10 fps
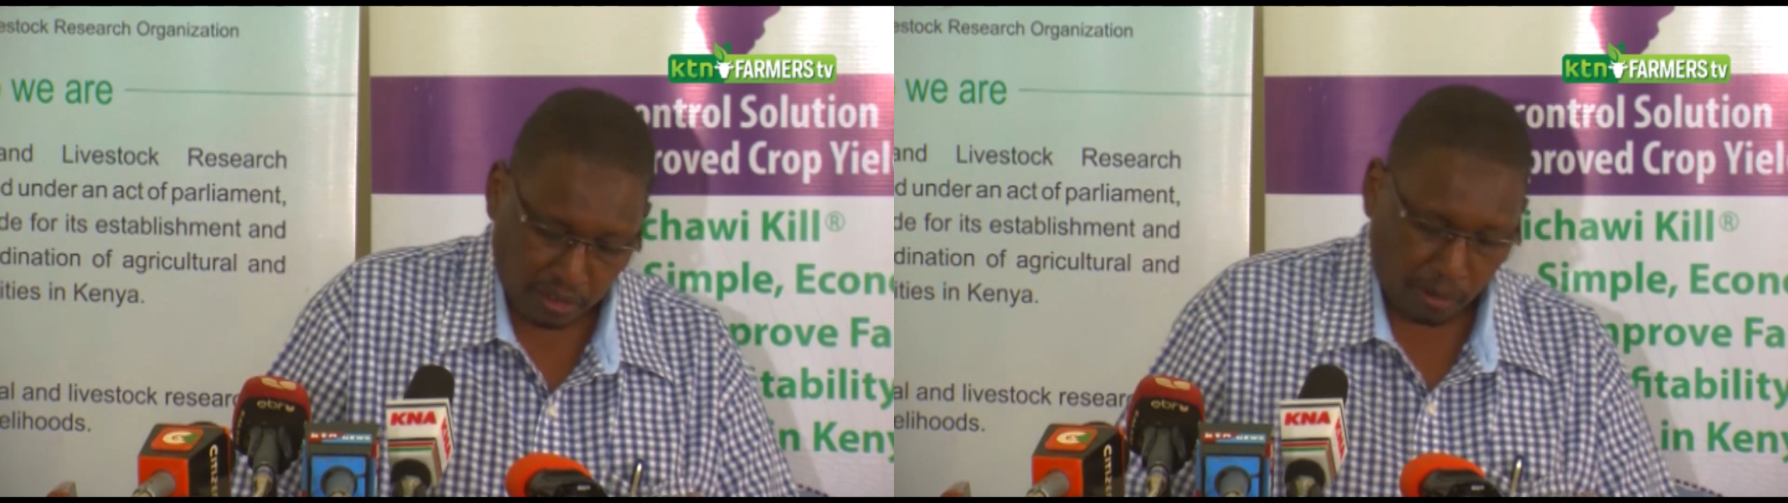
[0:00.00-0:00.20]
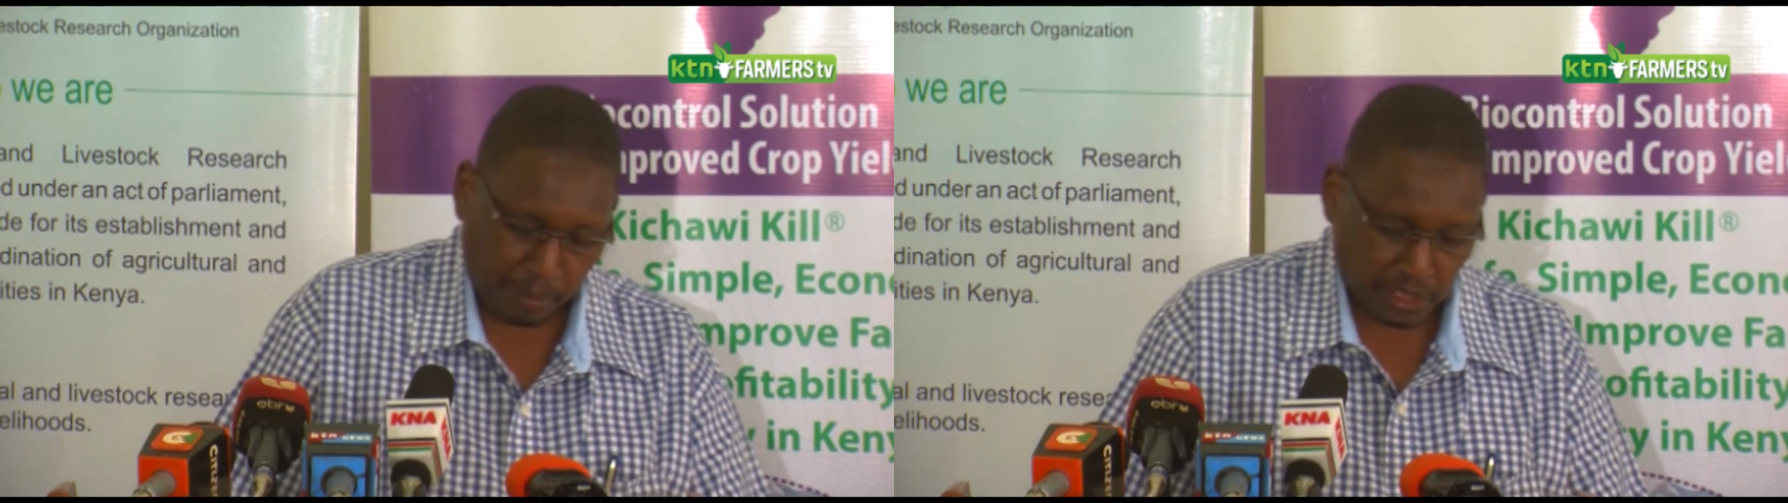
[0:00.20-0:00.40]

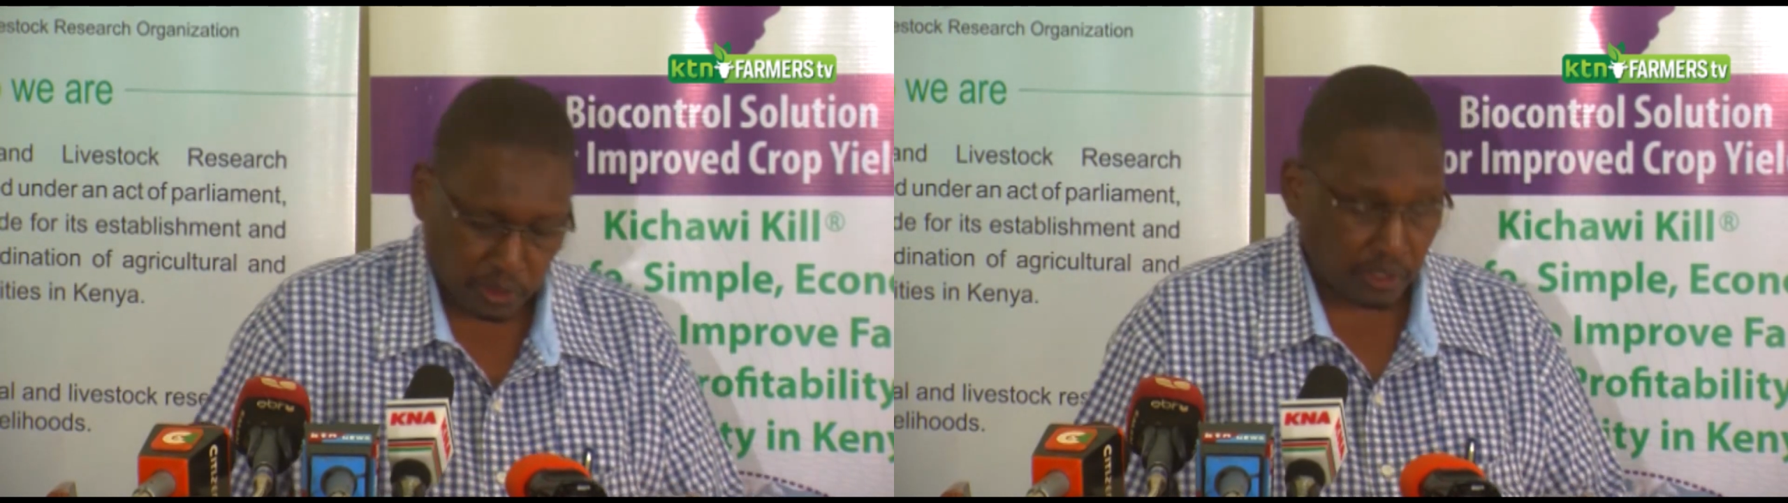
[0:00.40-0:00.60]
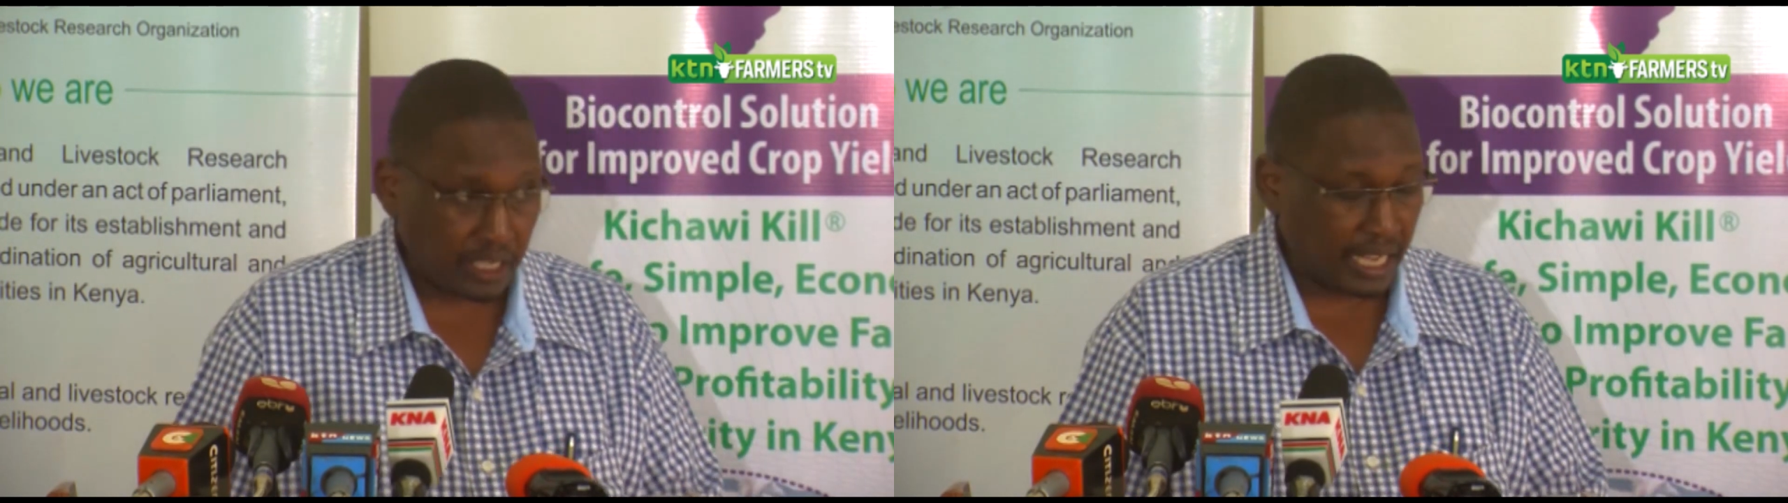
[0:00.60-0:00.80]

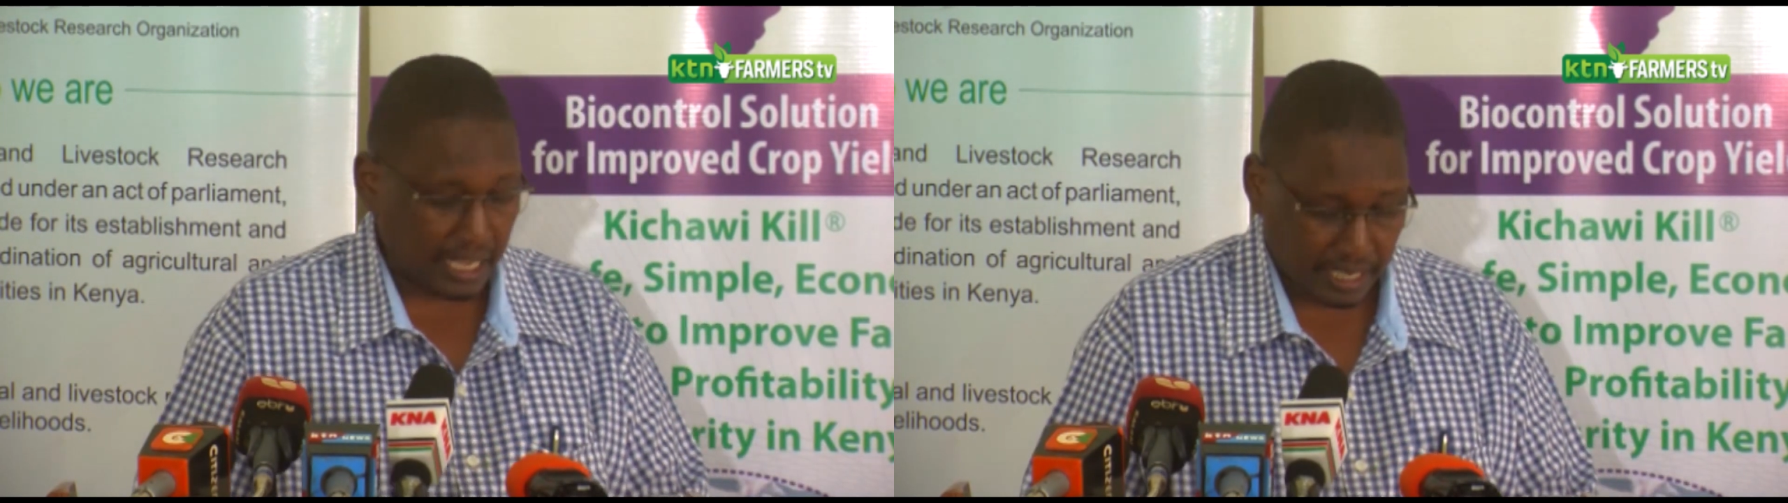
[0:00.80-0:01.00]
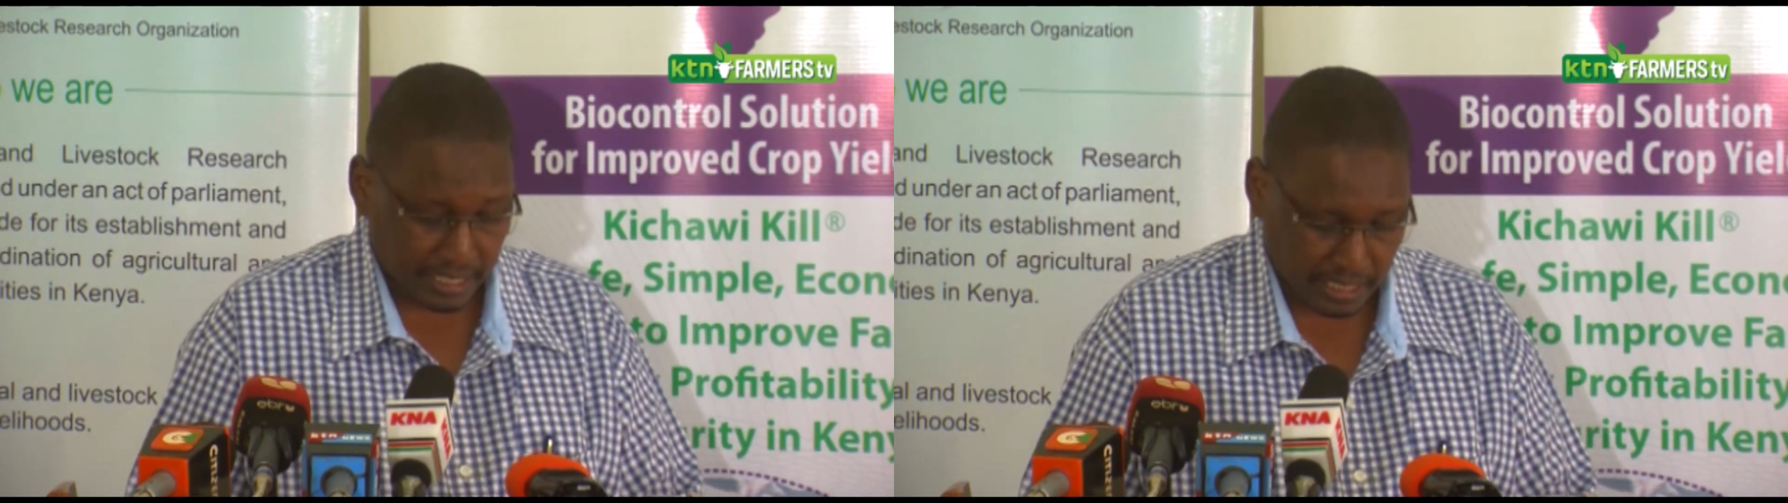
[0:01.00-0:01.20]
commercial
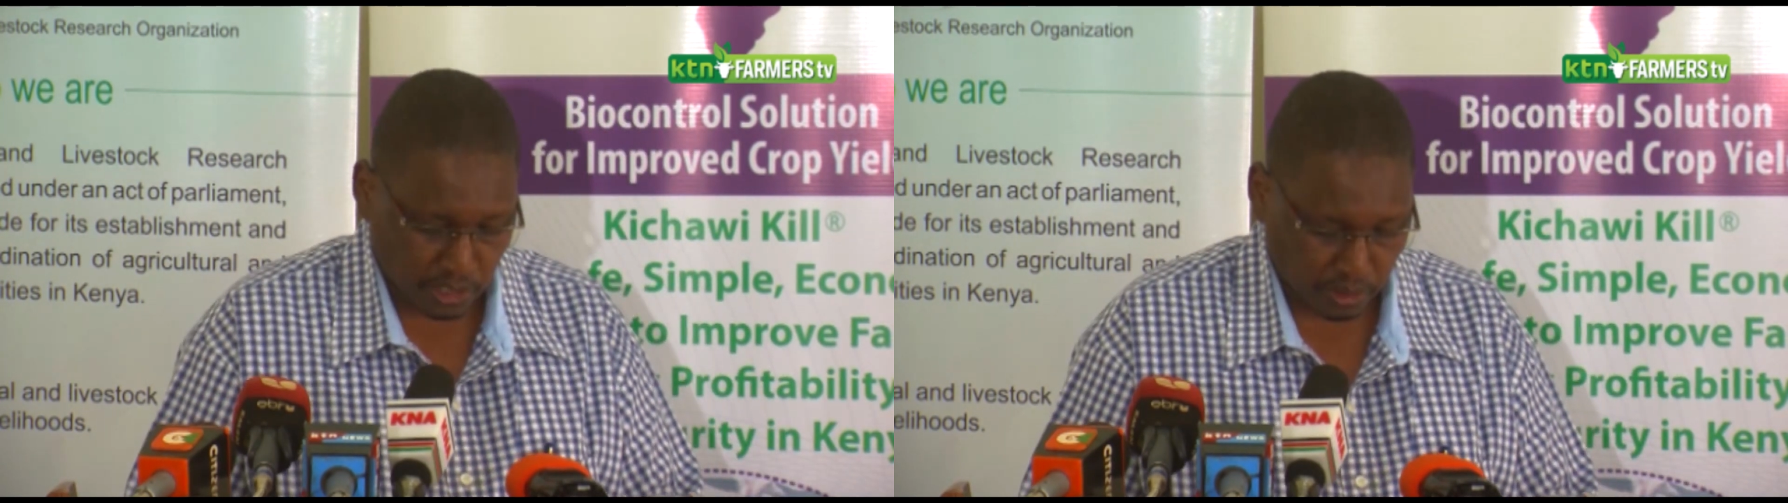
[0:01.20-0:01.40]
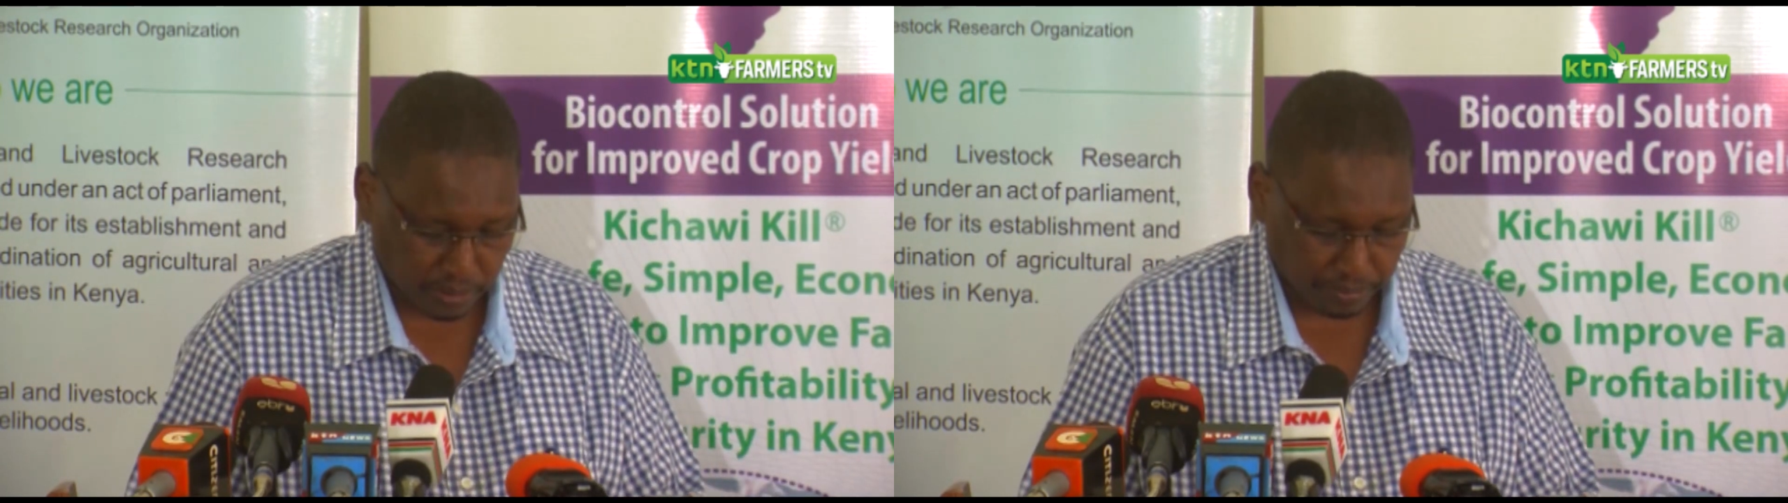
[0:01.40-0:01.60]
uh,
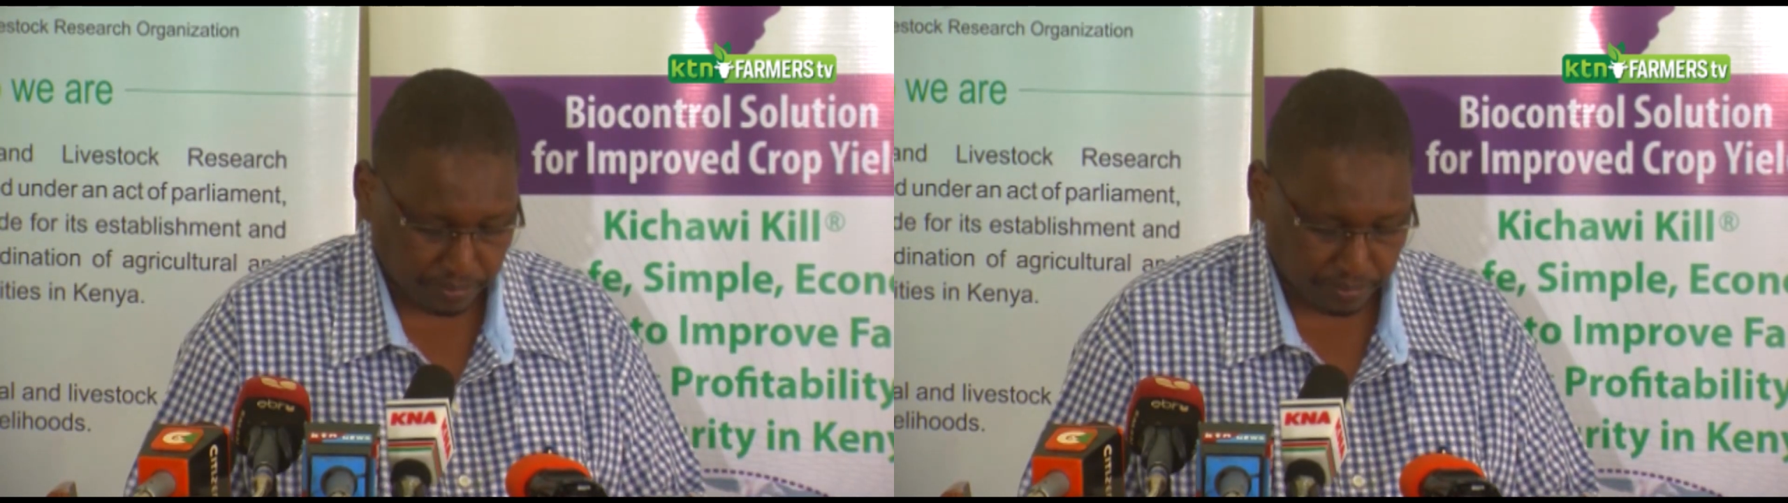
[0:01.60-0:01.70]
season.